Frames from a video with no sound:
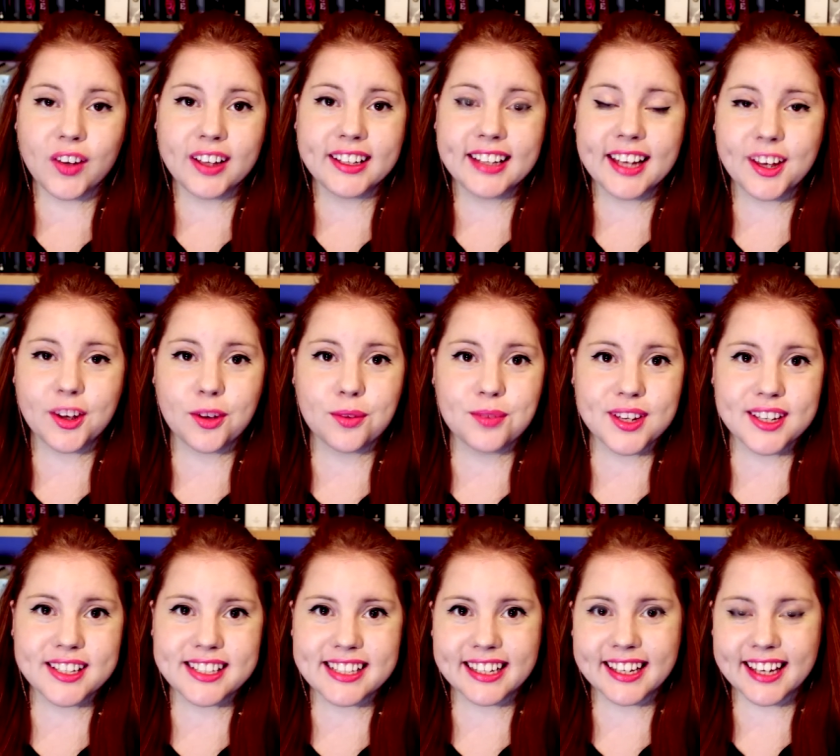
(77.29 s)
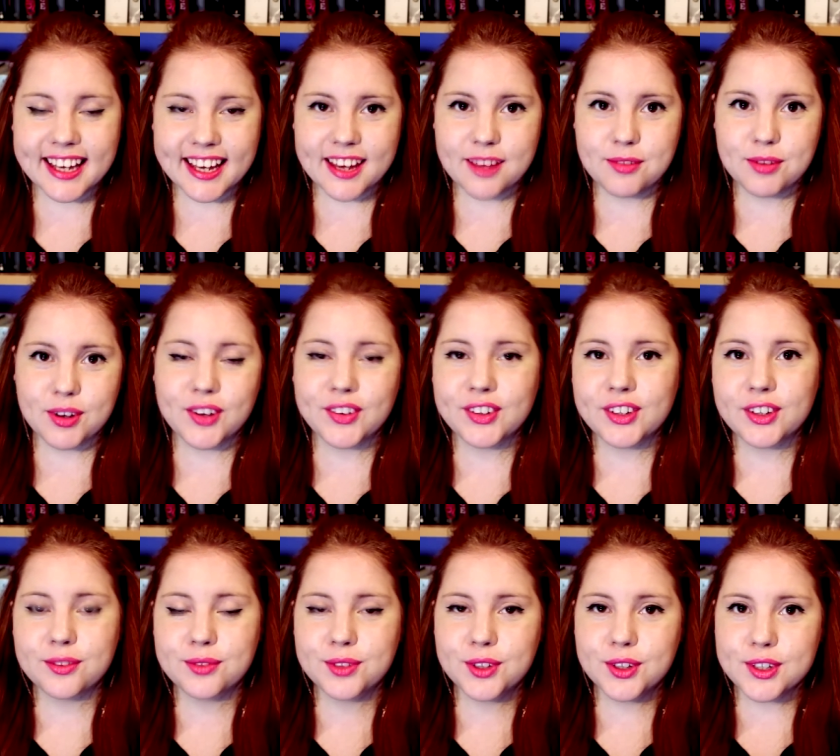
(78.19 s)
Oh, and I obviously gave
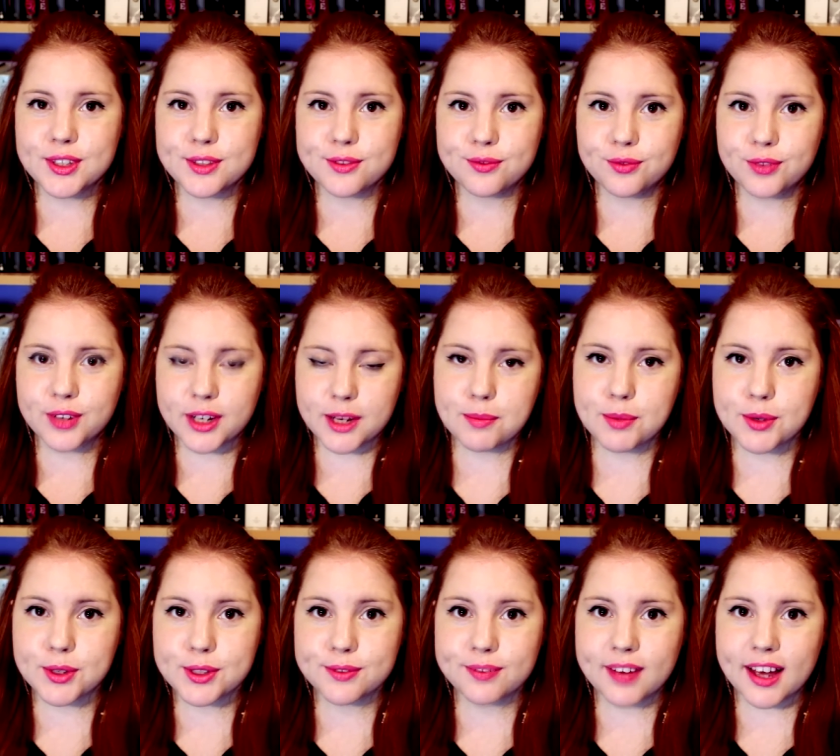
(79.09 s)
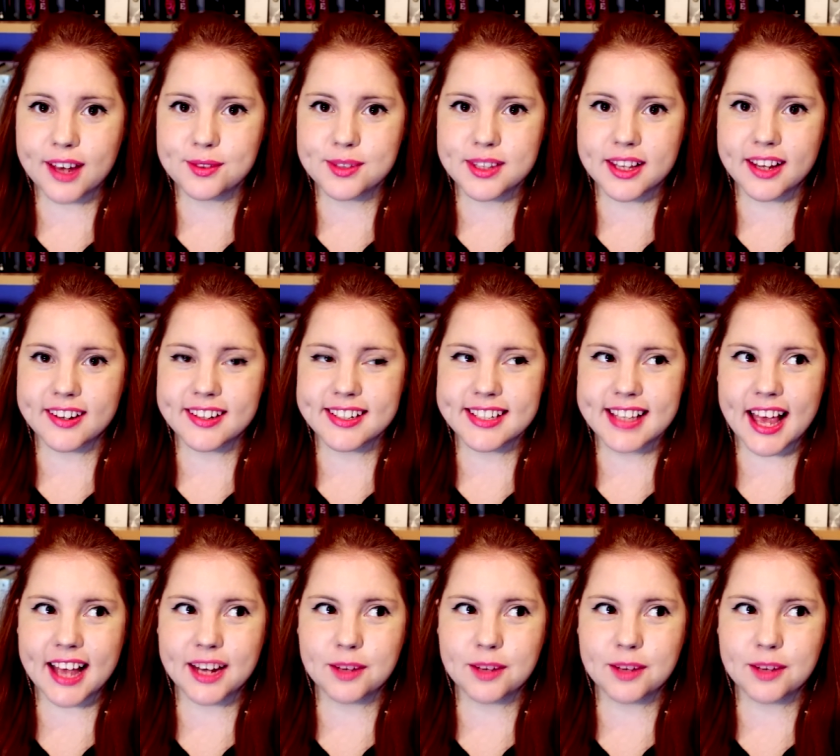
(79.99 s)
all of those 3 books 5 stars,